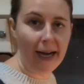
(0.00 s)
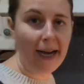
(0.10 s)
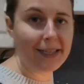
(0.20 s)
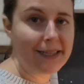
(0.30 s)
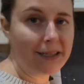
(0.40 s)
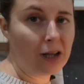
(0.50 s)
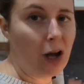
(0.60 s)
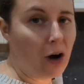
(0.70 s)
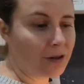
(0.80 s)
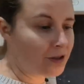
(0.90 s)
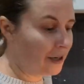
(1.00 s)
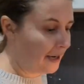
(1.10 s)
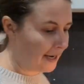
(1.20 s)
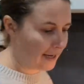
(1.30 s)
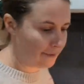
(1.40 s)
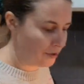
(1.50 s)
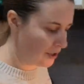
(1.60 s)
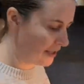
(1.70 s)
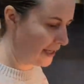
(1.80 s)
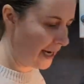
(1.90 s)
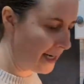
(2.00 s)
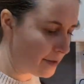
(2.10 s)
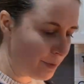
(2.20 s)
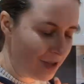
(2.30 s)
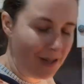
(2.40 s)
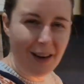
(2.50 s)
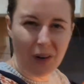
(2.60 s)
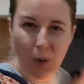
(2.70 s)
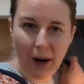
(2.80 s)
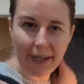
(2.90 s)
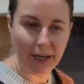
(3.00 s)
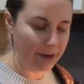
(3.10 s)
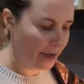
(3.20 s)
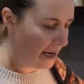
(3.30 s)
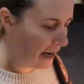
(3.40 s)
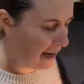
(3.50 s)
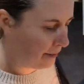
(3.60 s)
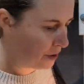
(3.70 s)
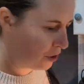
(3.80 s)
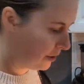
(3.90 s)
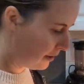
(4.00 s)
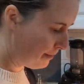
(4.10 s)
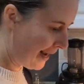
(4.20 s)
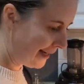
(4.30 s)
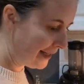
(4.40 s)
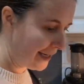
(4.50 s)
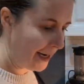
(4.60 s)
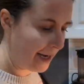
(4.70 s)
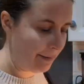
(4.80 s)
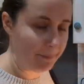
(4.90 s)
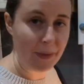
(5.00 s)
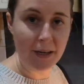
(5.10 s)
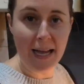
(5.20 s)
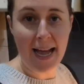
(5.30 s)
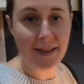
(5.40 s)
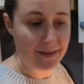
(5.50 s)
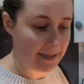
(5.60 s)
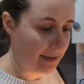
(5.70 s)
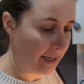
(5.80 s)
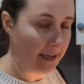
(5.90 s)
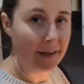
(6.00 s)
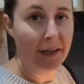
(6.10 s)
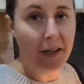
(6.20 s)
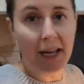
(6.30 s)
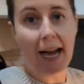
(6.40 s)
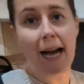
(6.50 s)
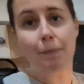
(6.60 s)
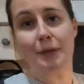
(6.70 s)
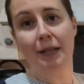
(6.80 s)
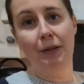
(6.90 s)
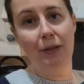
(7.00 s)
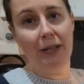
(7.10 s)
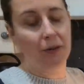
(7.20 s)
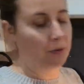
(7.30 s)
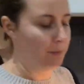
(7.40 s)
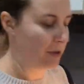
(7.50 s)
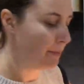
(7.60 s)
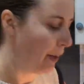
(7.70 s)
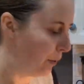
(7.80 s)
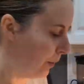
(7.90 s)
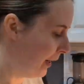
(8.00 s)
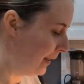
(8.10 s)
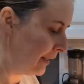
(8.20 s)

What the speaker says: I did a lot just in case, because you never quite know how much you're going to make. Hence the absolutely enormous bowl.